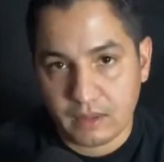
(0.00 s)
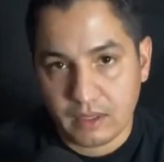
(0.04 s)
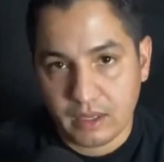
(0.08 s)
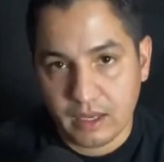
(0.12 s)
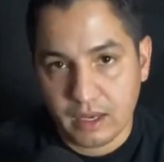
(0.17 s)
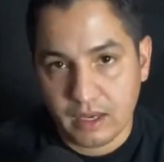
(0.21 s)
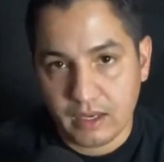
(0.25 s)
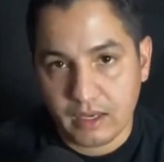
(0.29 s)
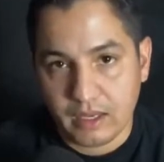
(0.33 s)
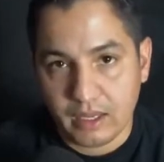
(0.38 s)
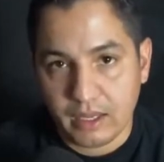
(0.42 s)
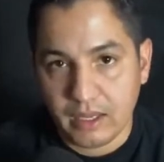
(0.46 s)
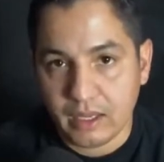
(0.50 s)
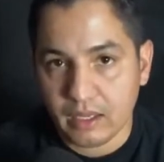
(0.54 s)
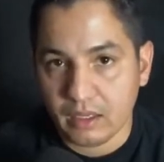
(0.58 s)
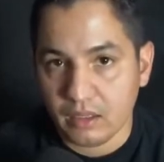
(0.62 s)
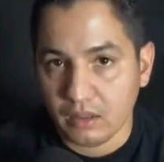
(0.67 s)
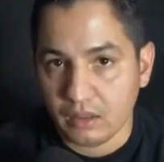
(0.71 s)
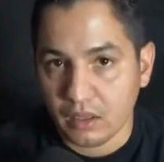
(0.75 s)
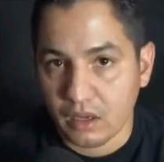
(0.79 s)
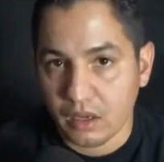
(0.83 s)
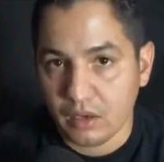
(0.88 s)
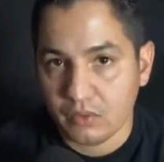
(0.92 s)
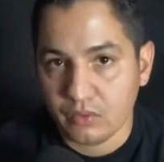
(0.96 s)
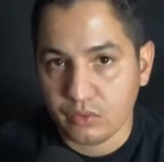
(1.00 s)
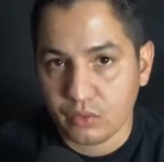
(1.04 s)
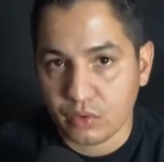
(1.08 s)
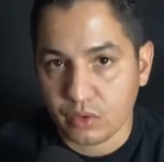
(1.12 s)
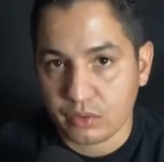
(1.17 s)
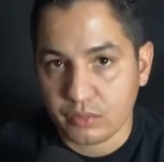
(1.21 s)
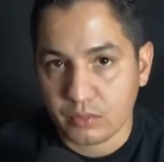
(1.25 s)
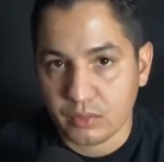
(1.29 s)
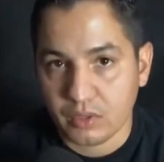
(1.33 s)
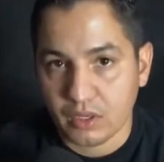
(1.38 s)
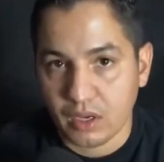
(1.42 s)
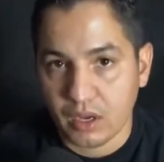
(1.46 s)
can a law
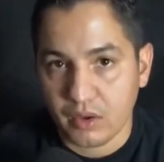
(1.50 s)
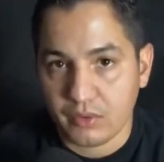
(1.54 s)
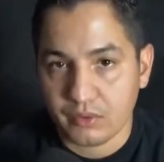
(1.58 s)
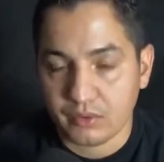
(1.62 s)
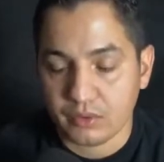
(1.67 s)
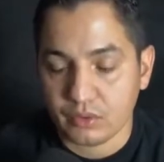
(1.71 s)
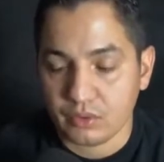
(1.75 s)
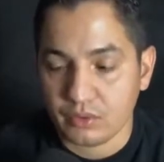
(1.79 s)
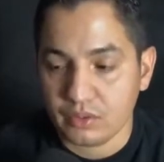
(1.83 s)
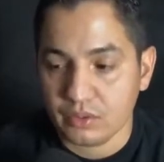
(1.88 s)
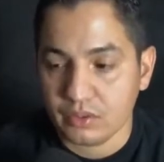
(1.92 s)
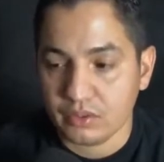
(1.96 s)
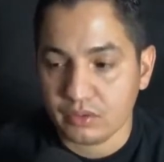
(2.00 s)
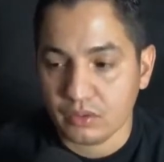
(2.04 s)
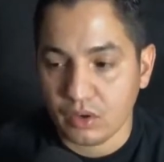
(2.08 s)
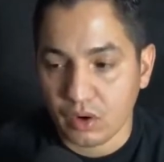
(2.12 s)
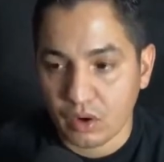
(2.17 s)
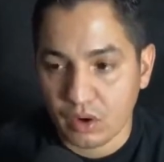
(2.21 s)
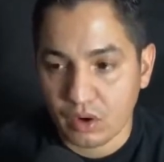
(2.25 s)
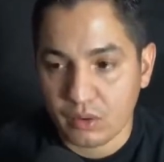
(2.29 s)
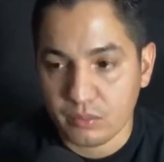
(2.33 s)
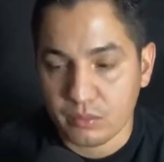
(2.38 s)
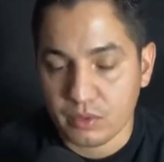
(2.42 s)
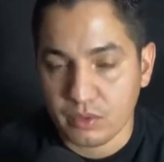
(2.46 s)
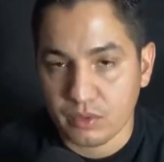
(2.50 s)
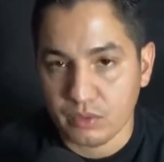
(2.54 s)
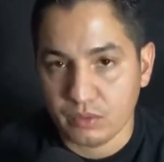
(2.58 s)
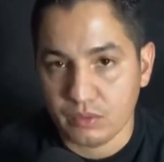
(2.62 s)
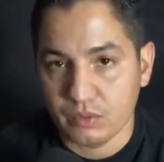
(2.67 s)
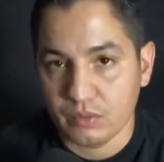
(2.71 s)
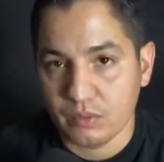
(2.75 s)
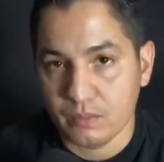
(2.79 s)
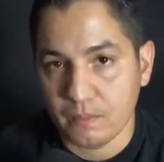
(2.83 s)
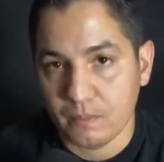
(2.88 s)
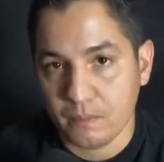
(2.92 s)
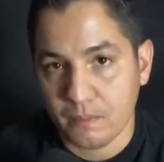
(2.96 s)
enforcement officer disarm
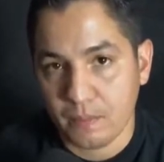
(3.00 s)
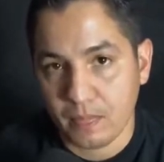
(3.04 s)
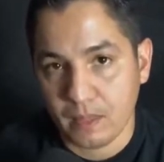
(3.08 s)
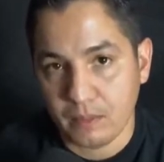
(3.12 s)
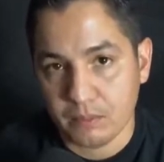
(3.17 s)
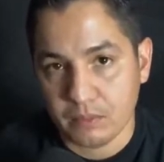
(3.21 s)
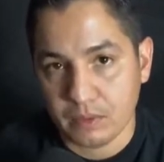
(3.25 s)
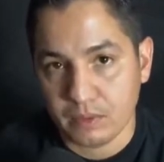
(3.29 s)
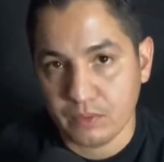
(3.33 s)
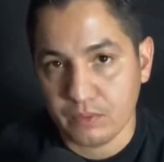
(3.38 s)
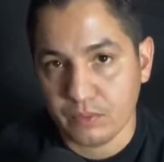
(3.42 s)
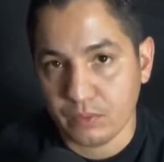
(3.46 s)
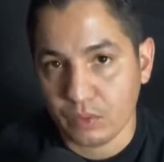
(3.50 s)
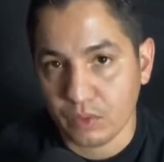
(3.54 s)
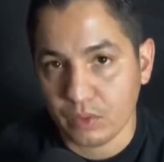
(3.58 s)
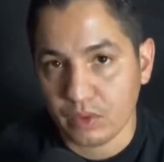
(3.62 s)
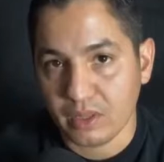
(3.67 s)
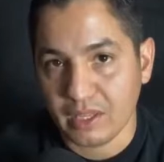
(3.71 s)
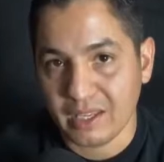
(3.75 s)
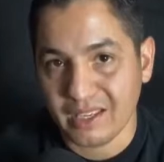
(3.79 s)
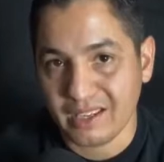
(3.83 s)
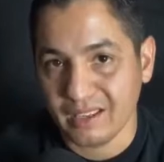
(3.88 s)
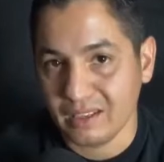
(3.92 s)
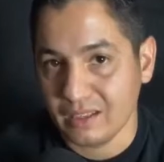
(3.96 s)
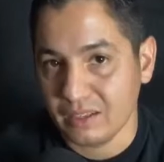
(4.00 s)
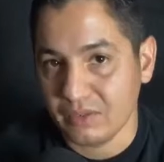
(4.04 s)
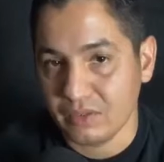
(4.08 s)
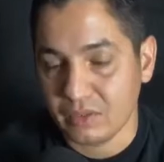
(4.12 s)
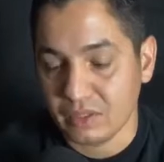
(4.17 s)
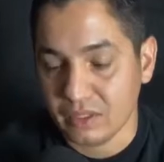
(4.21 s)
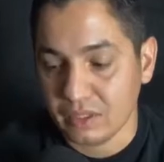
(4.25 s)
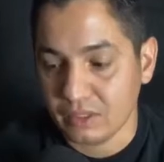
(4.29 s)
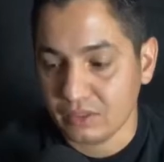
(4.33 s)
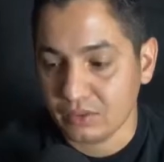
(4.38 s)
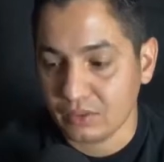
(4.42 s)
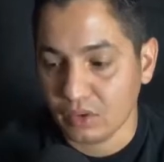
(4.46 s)
you? Before they can
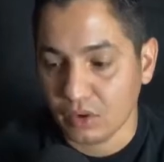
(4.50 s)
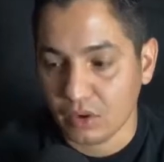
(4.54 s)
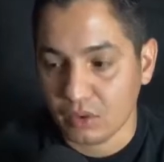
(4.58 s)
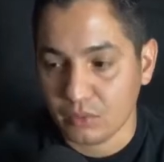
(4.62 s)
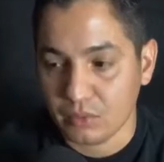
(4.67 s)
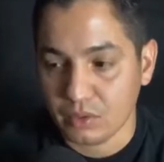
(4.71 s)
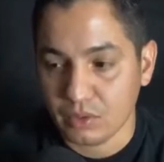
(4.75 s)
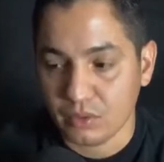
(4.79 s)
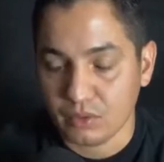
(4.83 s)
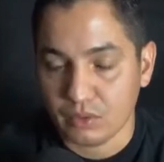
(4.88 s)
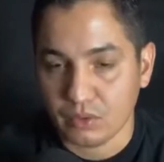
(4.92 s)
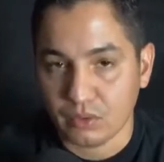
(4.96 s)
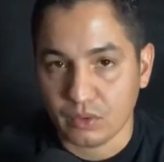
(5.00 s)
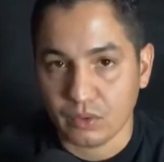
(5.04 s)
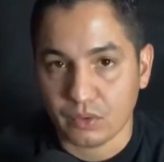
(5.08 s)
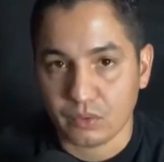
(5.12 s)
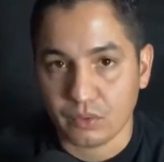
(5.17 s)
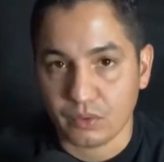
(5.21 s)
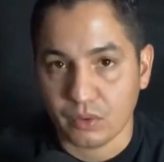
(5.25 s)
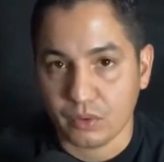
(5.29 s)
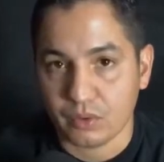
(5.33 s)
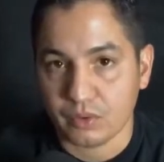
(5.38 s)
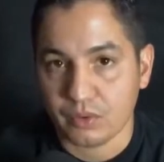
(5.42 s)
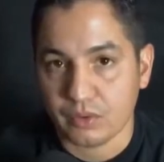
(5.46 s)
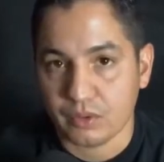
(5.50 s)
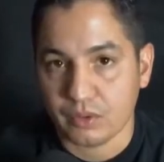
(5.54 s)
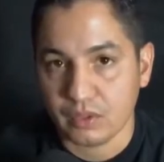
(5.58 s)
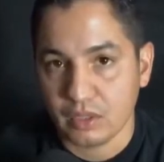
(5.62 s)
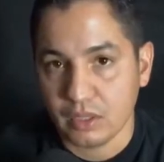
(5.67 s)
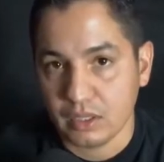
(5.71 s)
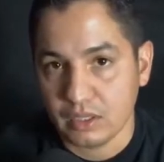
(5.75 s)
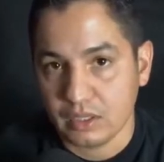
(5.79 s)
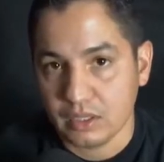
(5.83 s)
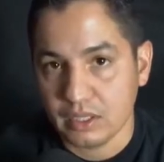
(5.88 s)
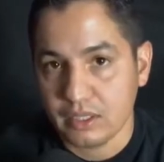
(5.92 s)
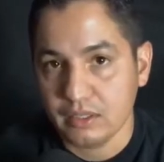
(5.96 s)
even disarm you, there first
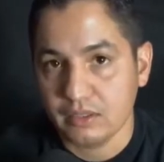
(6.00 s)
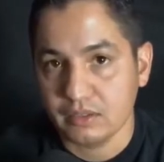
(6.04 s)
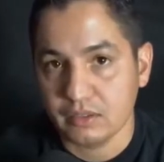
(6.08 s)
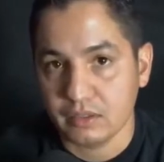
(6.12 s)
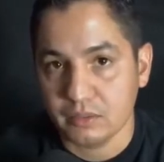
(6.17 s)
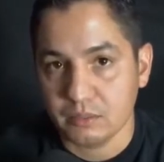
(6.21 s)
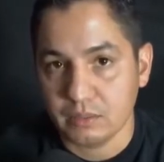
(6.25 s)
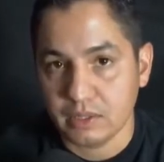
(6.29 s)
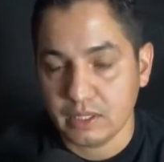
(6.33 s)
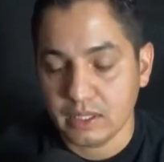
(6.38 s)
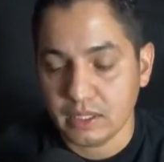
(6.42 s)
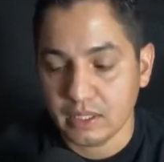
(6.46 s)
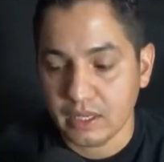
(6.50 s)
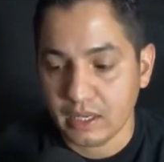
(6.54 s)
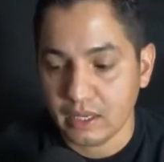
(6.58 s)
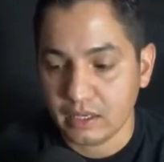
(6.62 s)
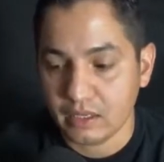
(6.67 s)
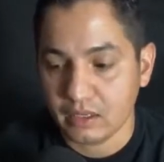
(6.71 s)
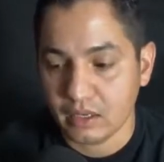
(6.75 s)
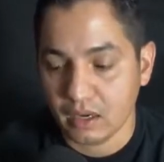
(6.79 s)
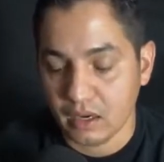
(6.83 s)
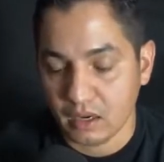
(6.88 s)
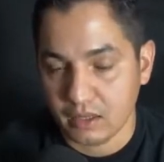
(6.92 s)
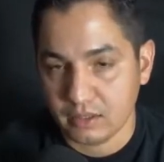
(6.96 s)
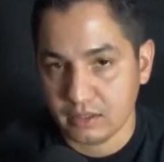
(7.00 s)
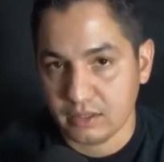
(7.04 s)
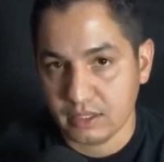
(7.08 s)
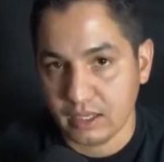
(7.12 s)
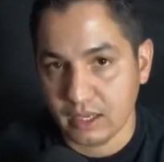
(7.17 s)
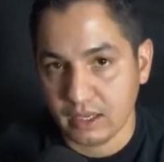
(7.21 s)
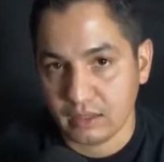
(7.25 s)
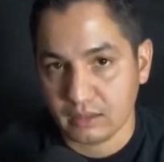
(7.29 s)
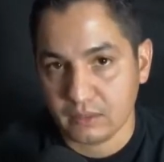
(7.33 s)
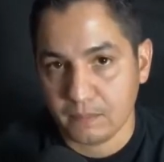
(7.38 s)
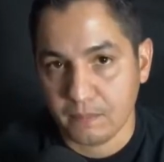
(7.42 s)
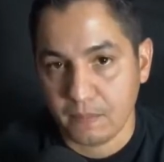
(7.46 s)
needs to be a
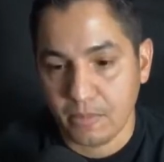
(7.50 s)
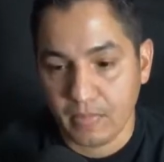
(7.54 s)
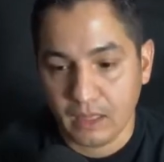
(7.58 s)
contact.